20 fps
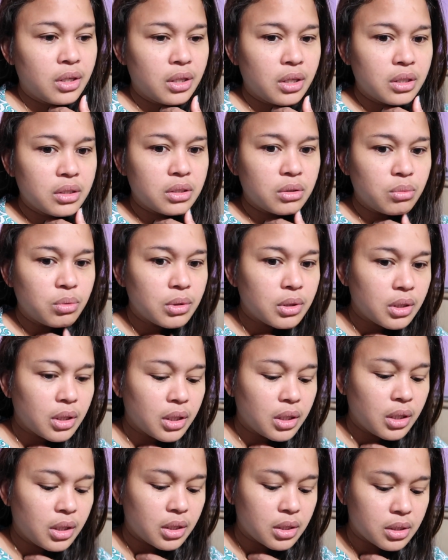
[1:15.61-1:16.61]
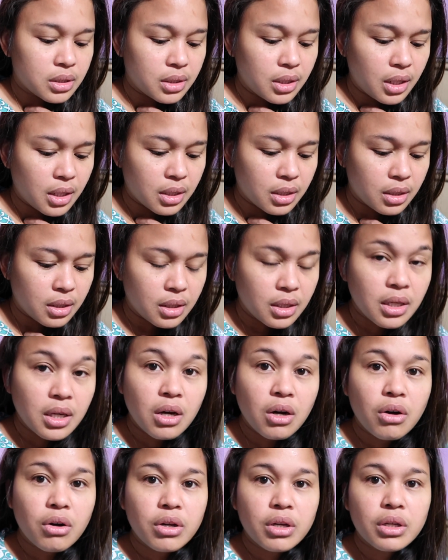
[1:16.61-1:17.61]
I said, what the heck is that?
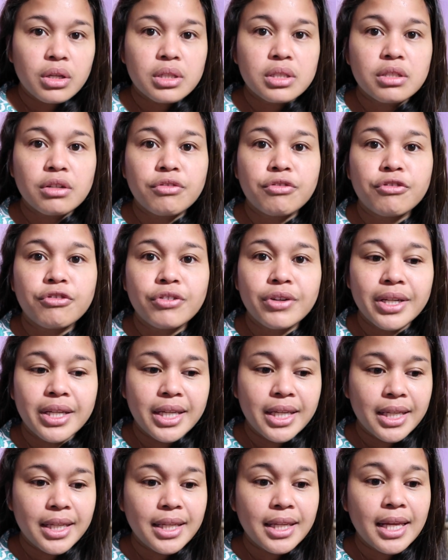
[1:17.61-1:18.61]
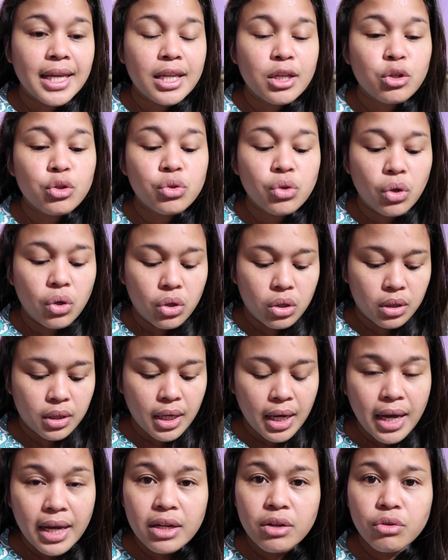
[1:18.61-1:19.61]
It's a freaking dog.
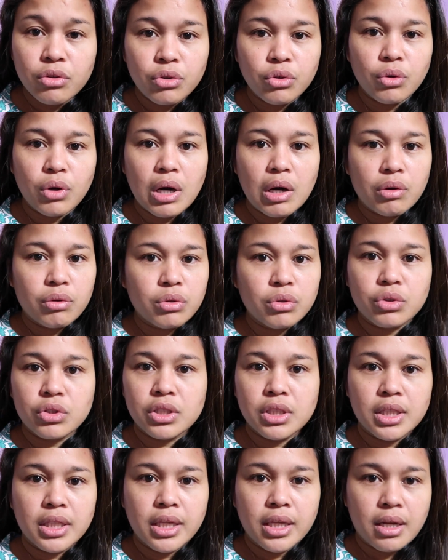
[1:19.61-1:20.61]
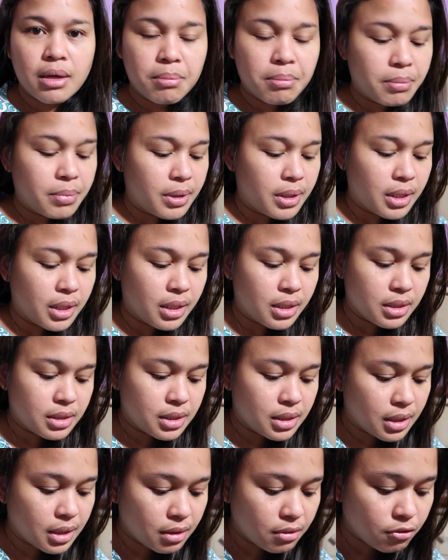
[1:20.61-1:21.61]
I don't know how Roxy get up in the
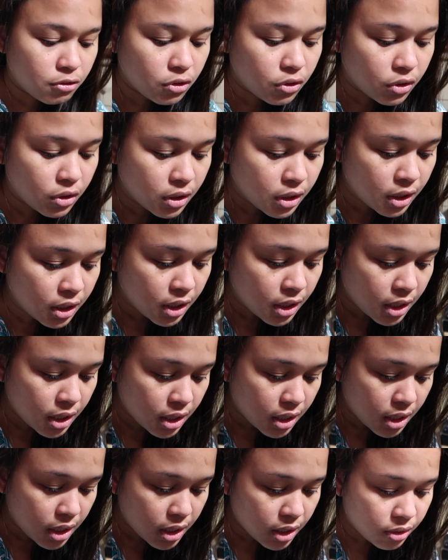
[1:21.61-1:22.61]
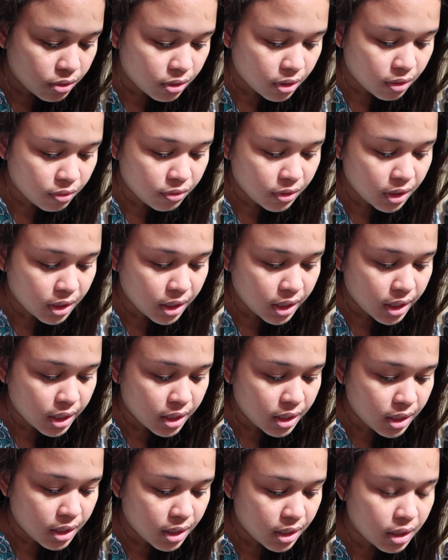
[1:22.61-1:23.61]
2nd floor. I don't have any
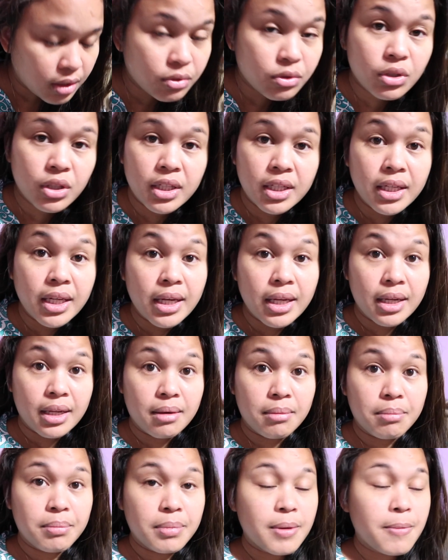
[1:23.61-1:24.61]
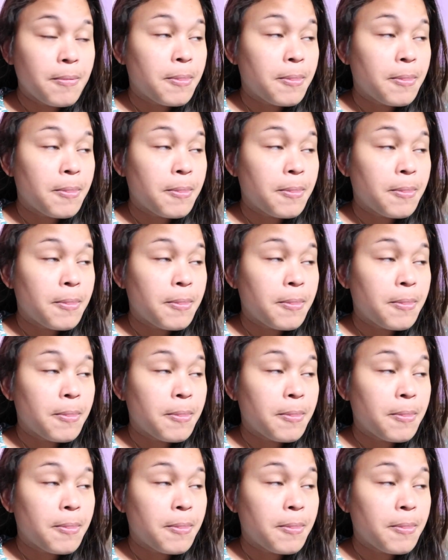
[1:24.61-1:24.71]
idea how he get up.